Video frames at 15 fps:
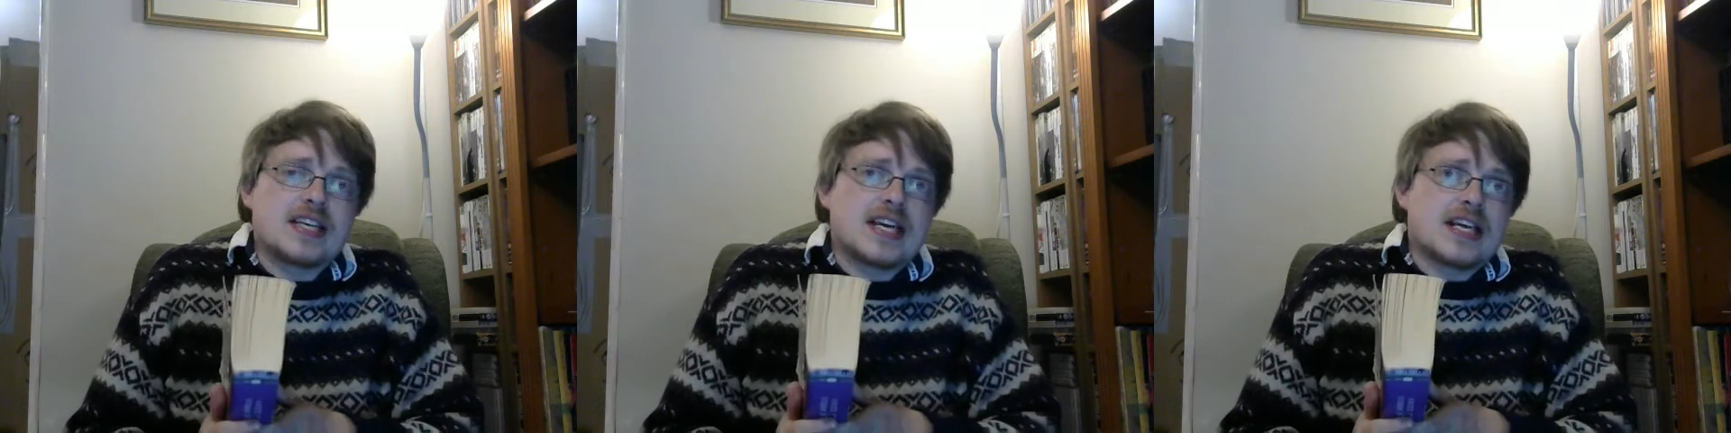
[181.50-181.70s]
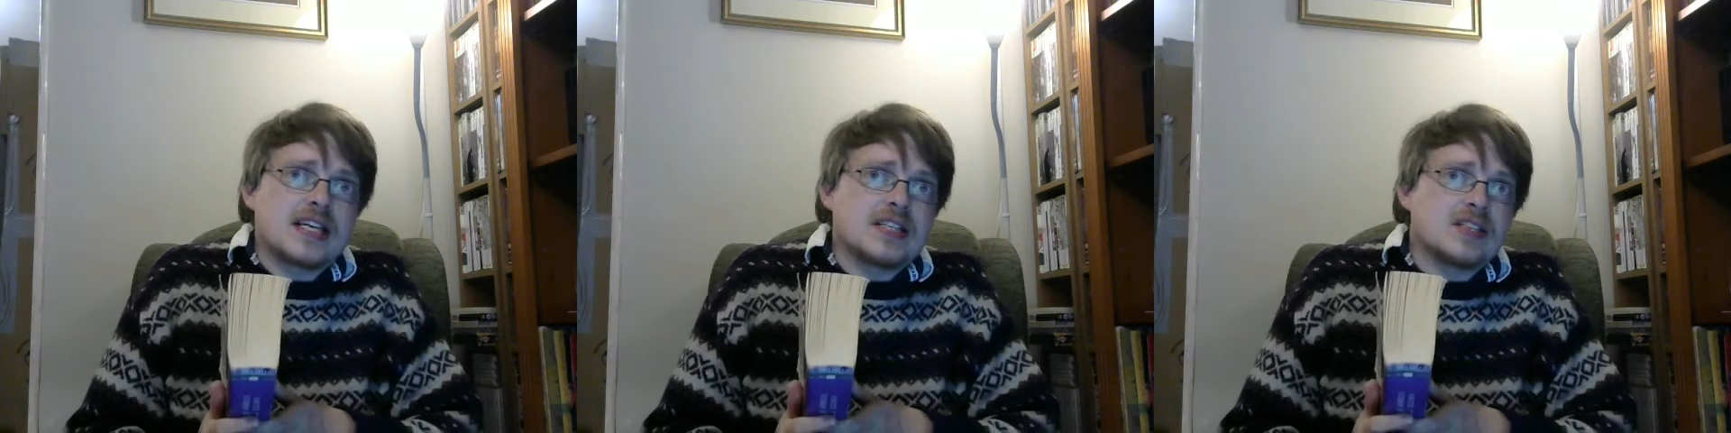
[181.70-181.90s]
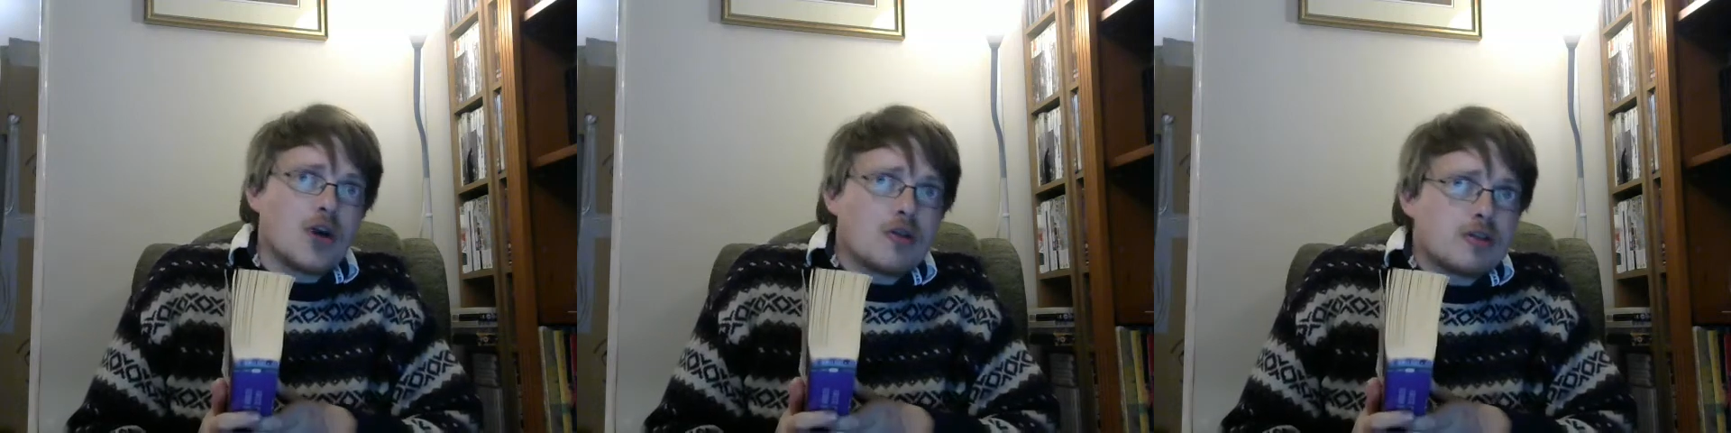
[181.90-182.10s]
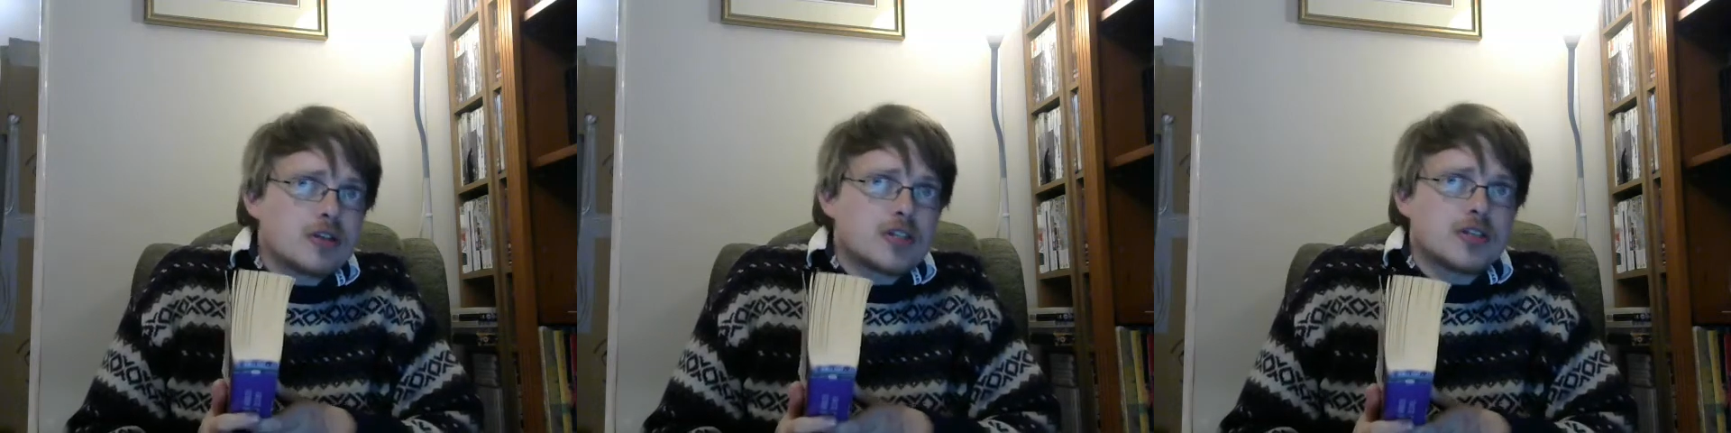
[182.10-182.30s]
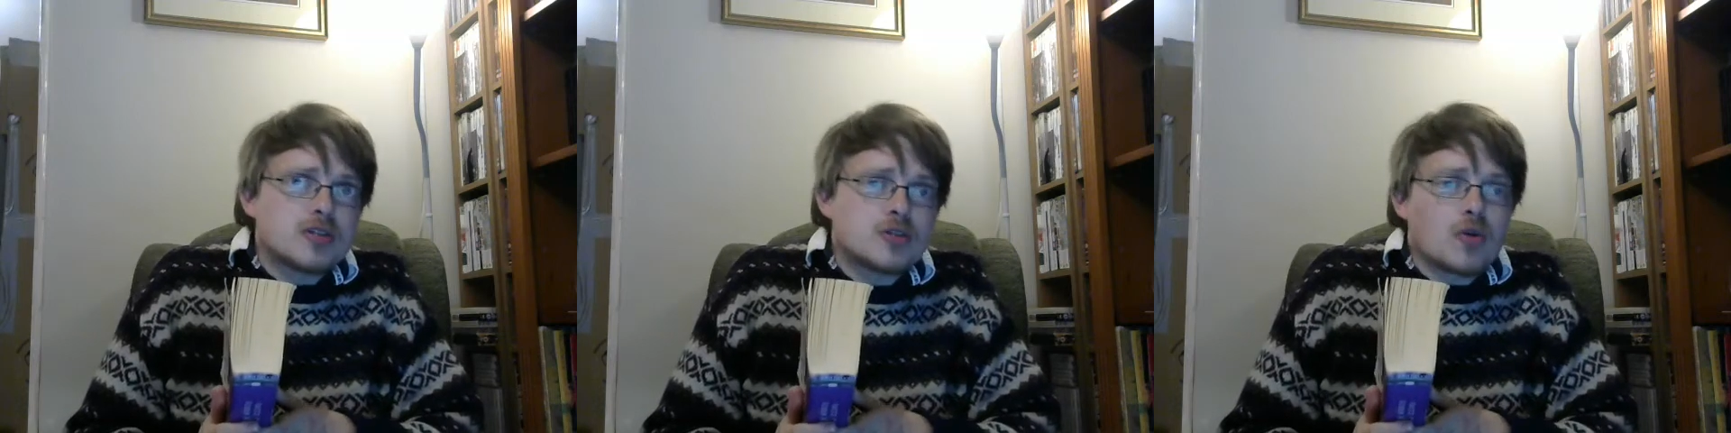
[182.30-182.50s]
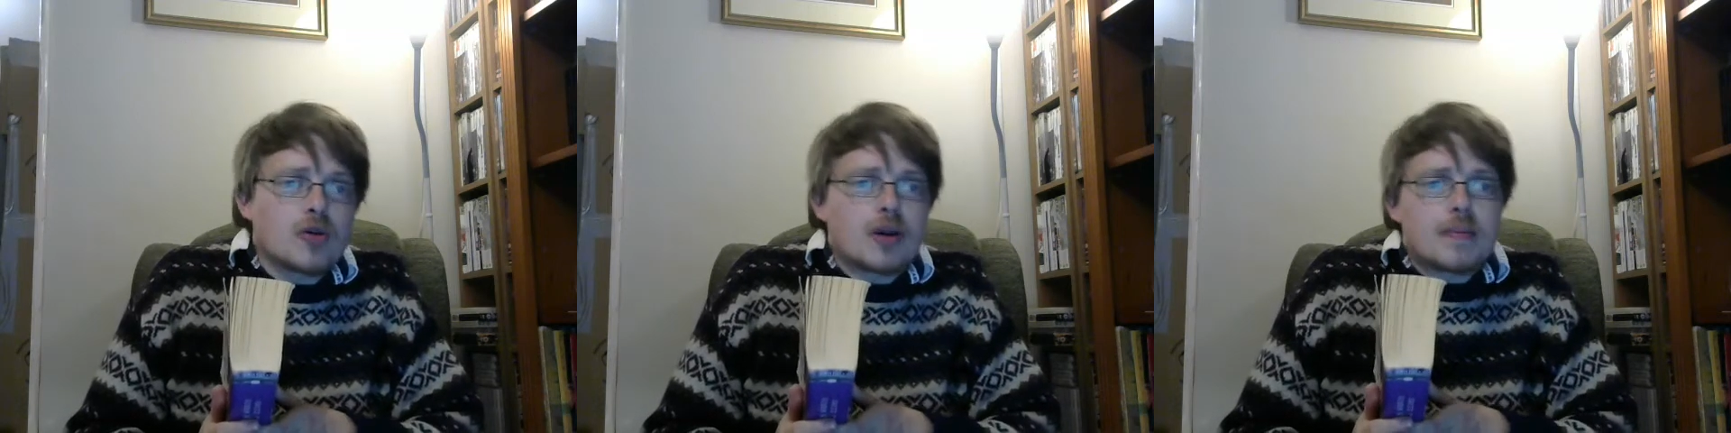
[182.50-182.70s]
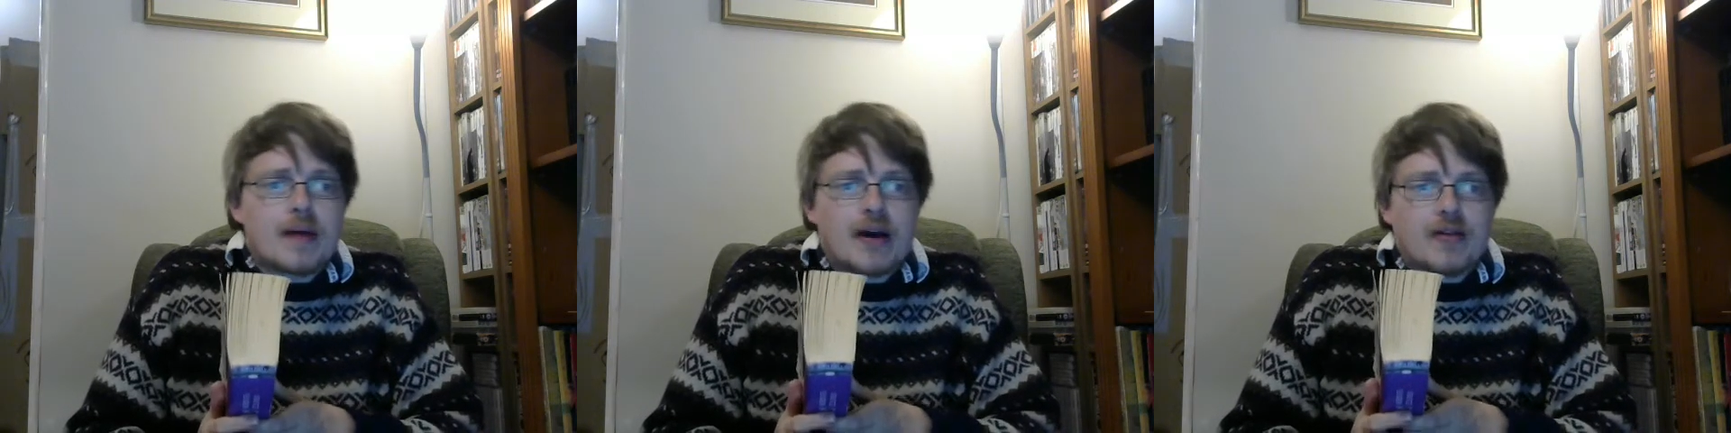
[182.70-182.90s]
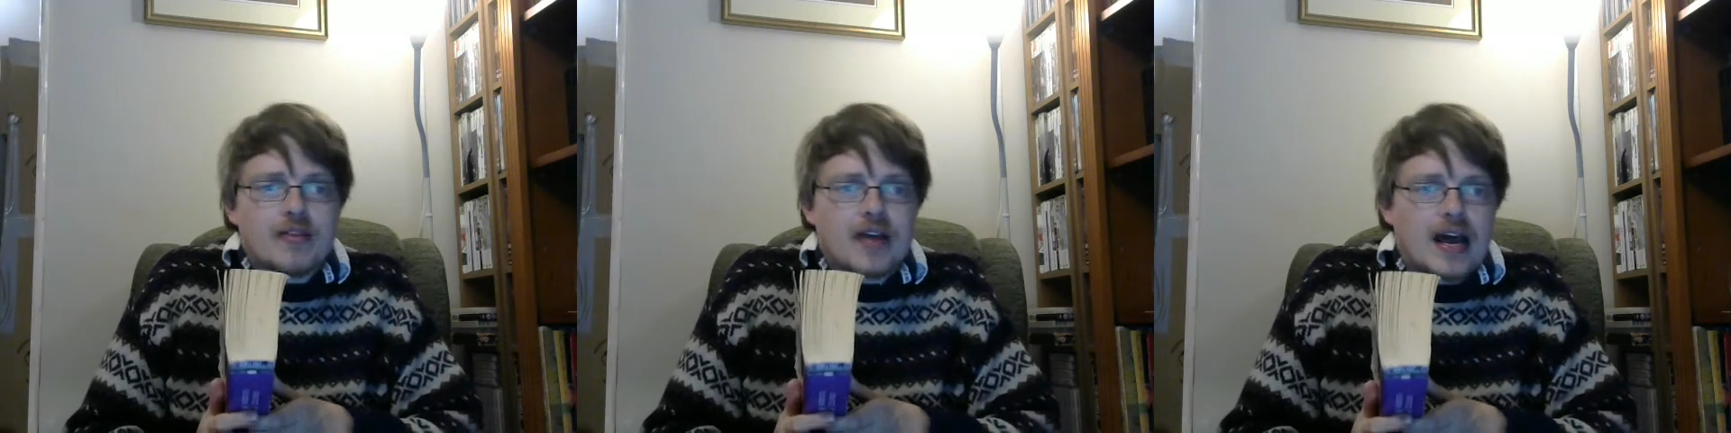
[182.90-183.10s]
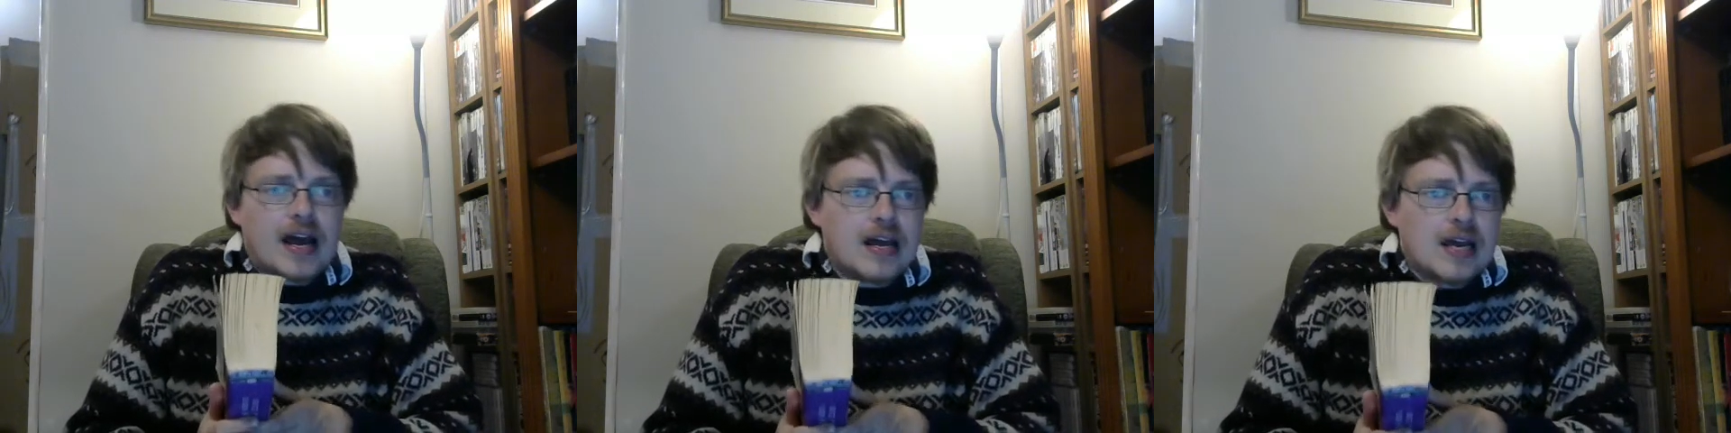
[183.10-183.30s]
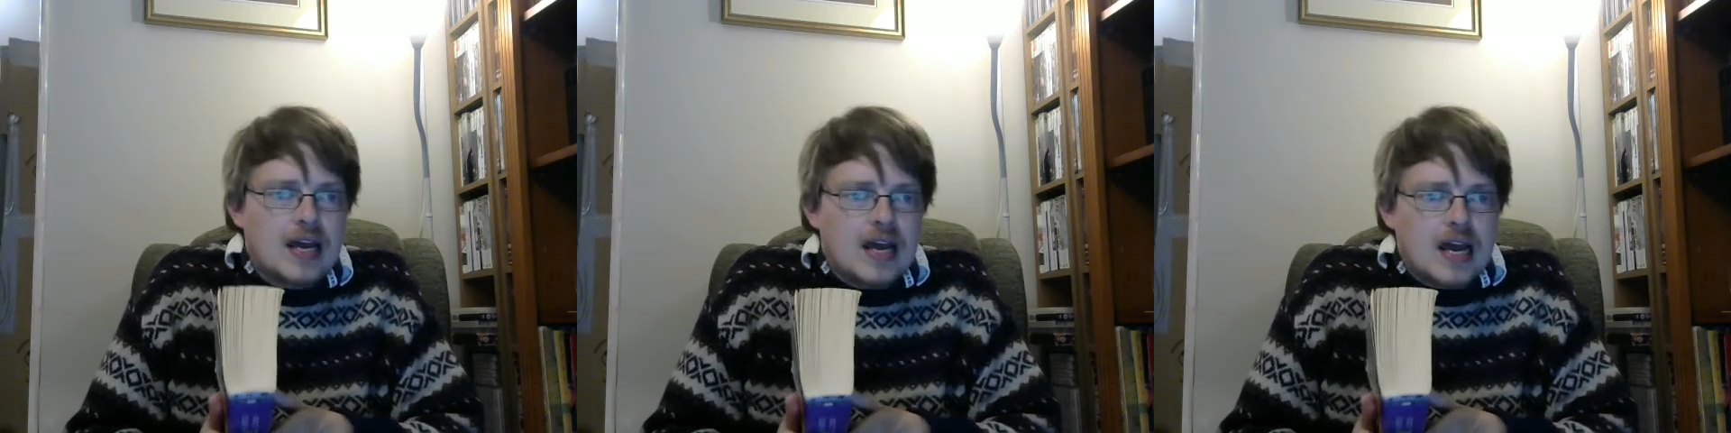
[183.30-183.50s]
in the origin story about
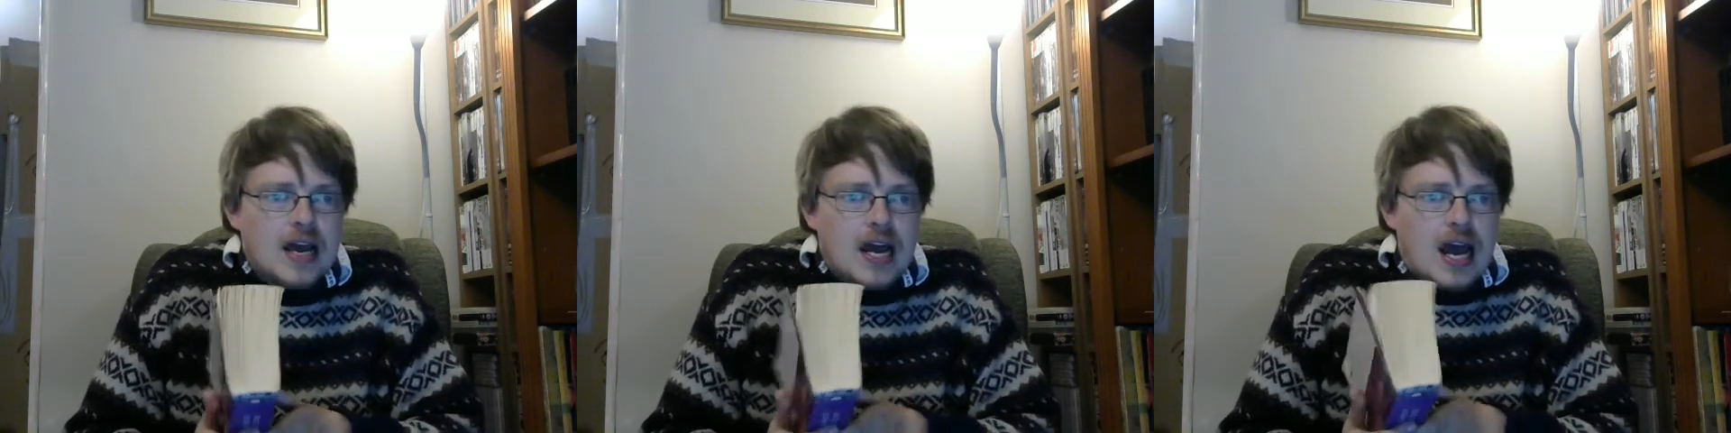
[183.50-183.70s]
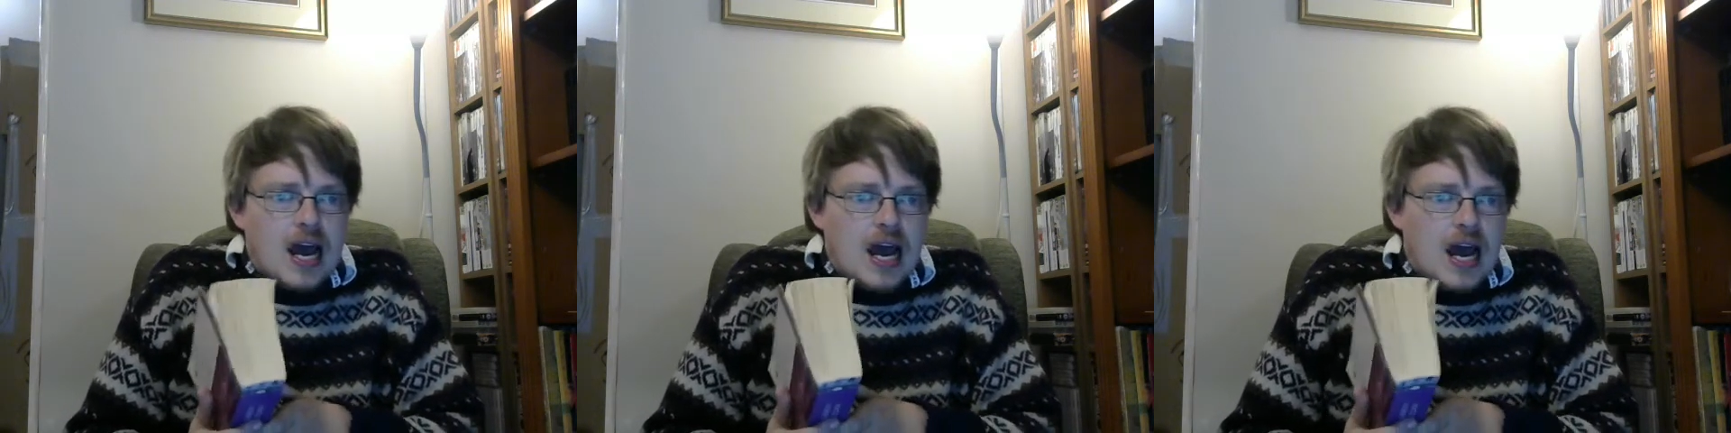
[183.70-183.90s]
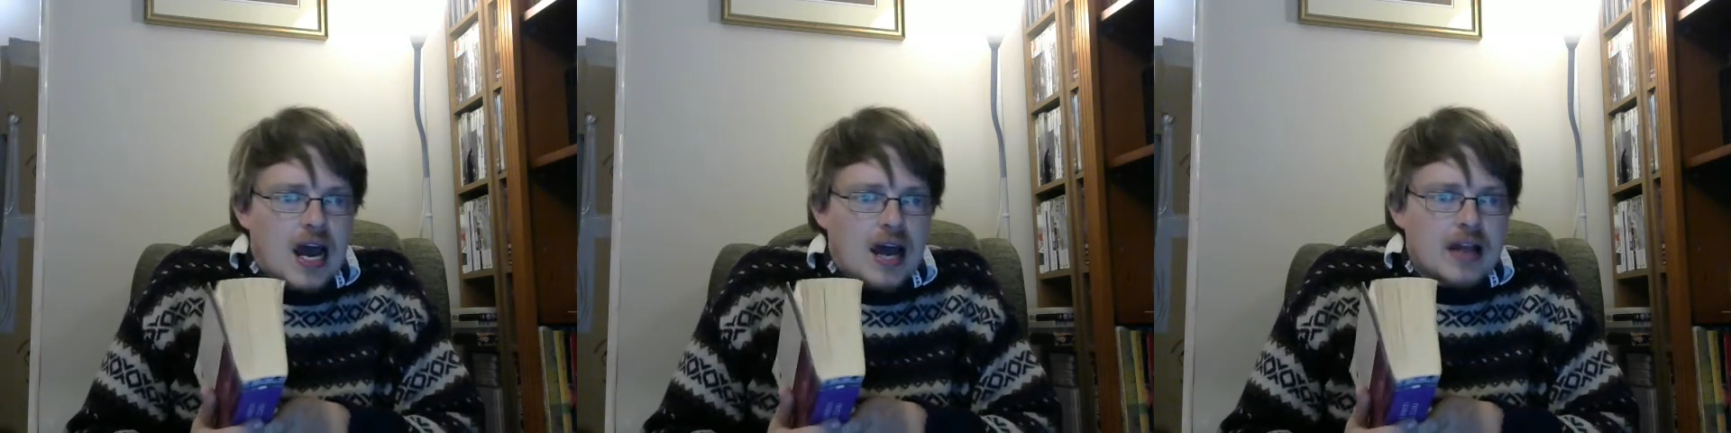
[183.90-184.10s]
that.